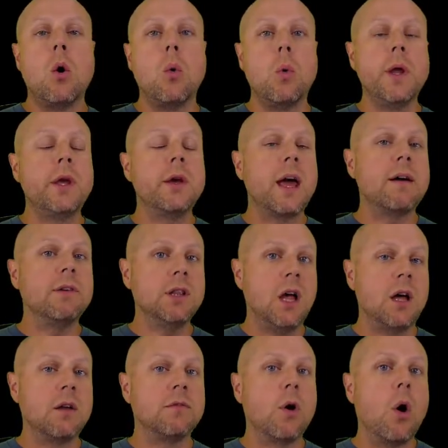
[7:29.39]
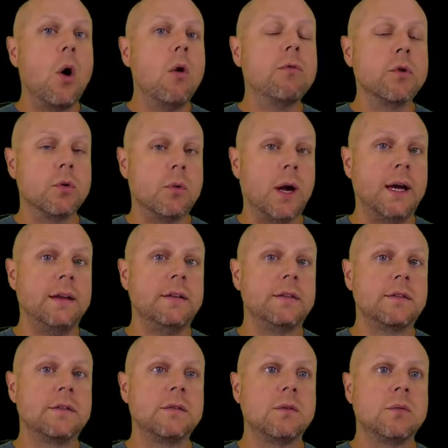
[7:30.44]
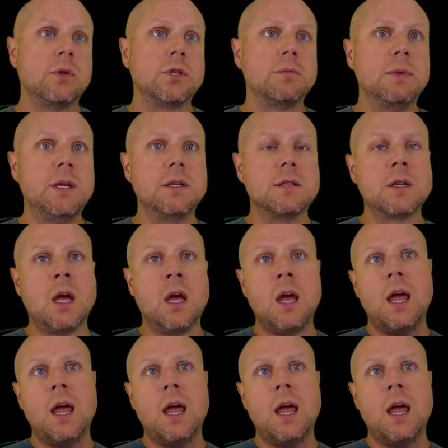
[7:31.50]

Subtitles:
we could have a lot of overwrites, which means